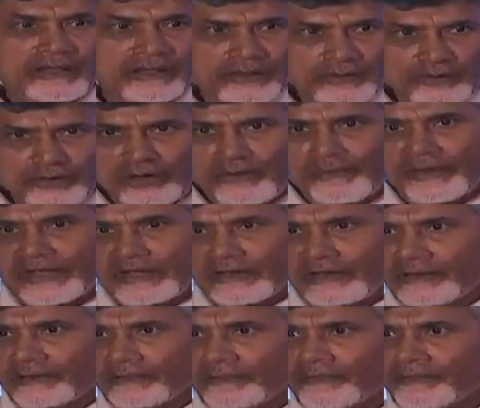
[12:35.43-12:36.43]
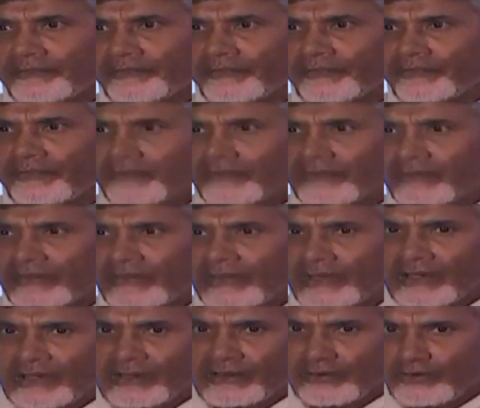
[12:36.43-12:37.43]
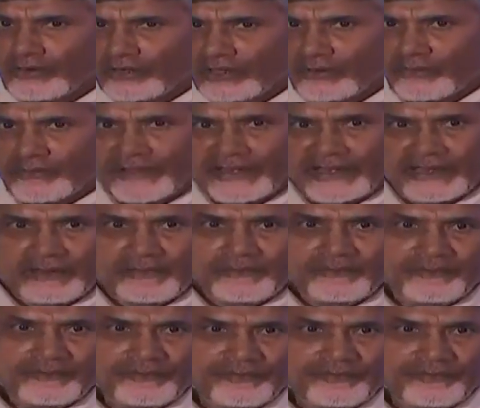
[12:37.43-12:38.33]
government. I don't have money.